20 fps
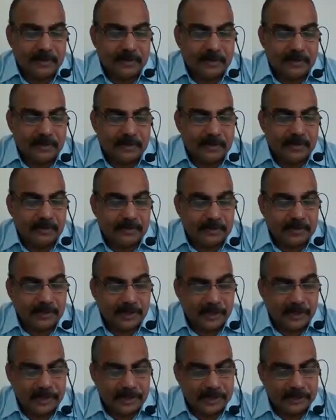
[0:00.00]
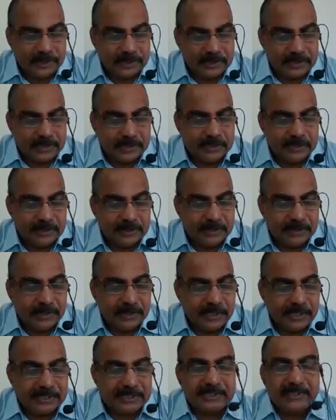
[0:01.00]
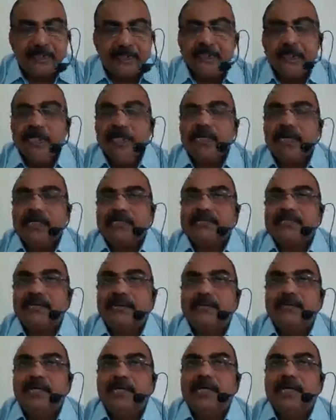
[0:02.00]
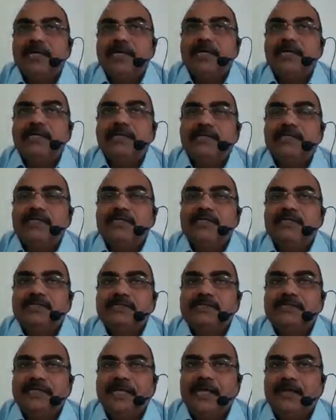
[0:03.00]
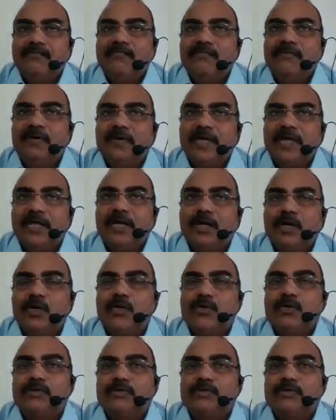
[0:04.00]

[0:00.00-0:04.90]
Now third is SWL. SWL is safe working load,